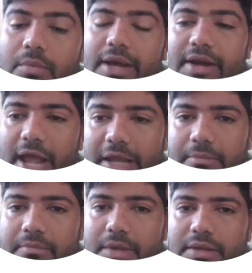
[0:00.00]
in my
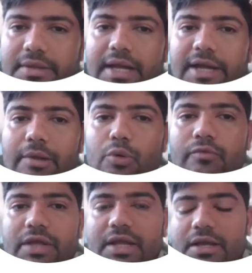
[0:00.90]
time, that type
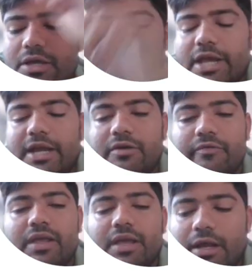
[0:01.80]
of thing.
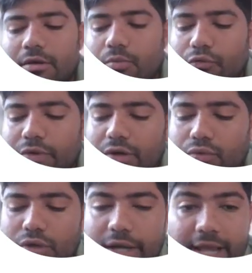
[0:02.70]
And we are
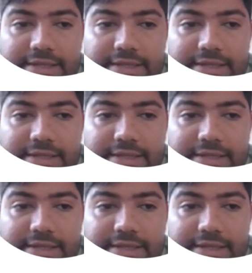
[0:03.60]
moving to the